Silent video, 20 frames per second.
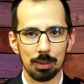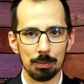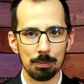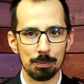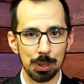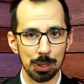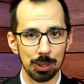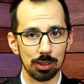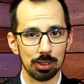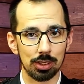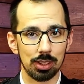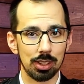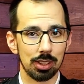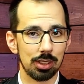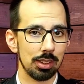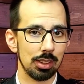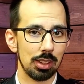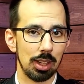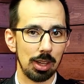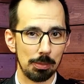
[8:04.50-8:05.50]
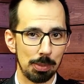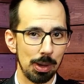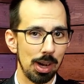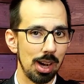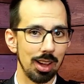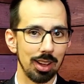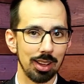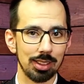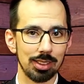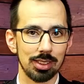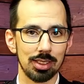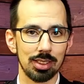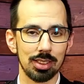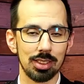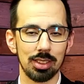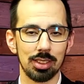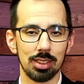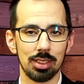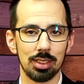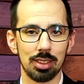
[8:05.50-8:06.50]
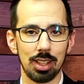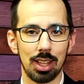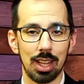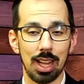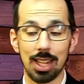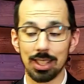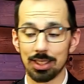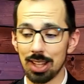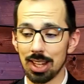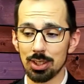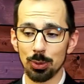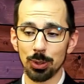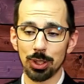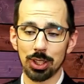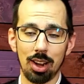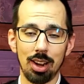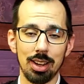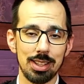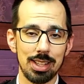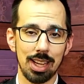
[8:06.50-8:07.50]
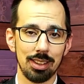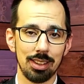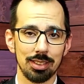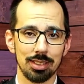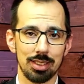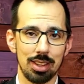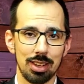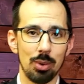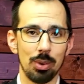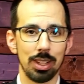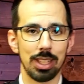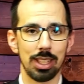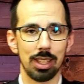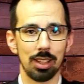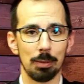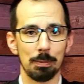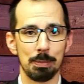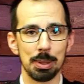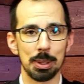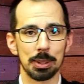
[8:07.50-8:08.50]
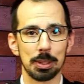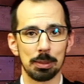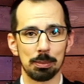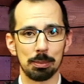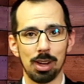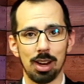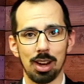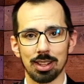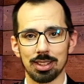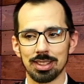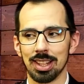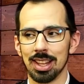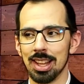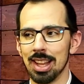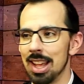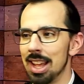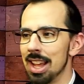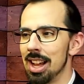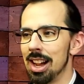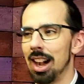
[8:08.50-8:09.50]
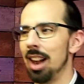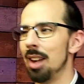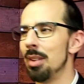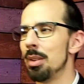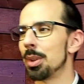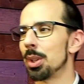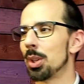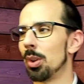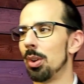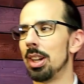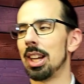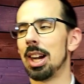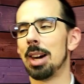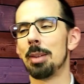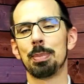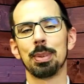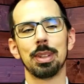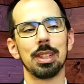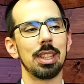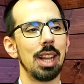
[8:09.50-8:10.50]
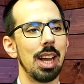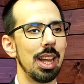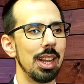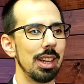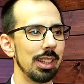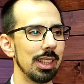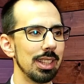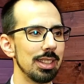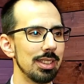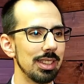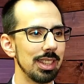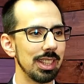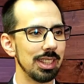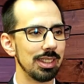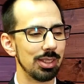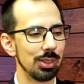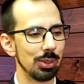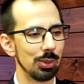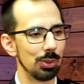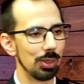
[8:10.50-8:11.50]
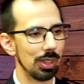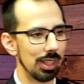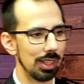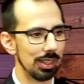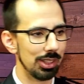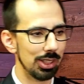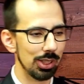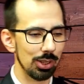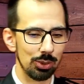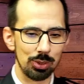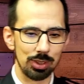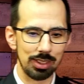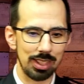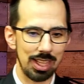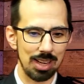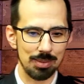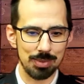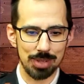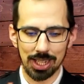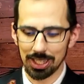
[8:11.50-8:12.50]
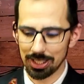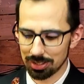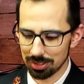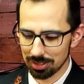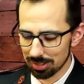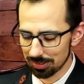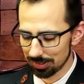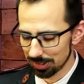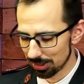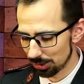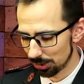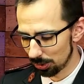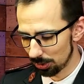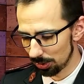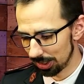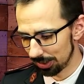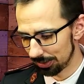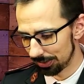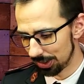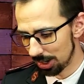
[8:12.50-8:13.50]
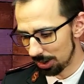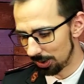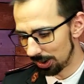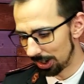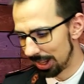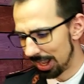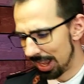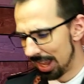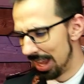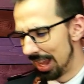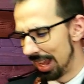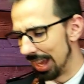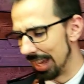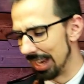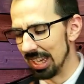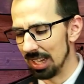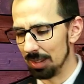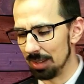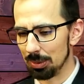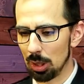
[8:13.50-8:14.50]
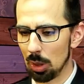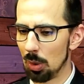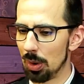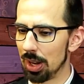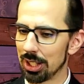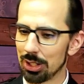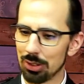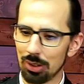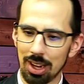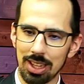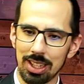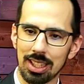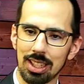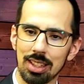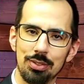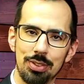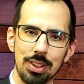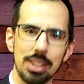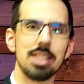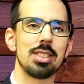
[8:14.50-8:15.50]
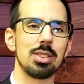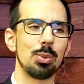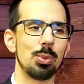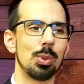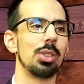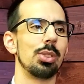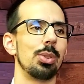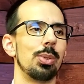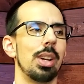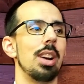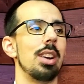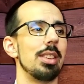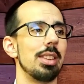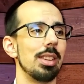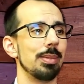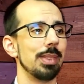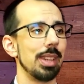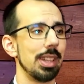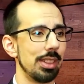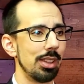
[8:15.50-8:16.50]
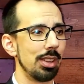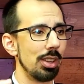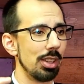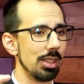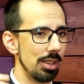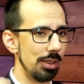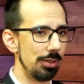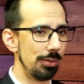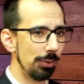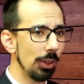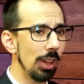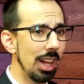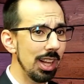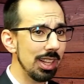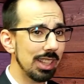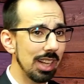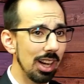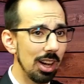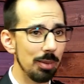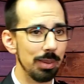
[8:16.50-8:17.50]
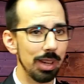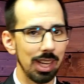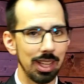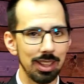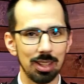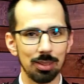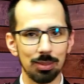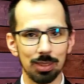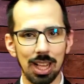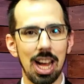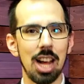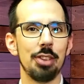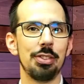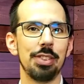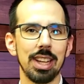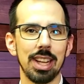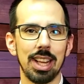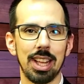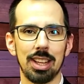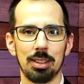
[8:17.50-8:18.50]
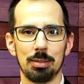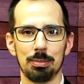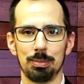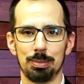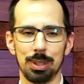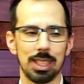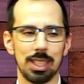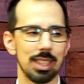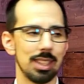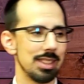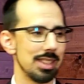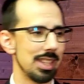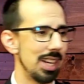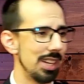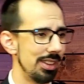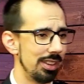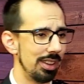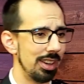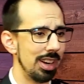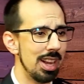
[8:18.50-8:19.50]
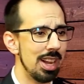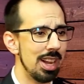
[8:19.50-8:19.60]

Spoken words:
Build a box. And that's what God tells Noah here. Build a box. I remember growing up and listening to children's adaptations of the story of Noah and him going and trying to convince the world around him that there is a flood coming and them laughing at him because either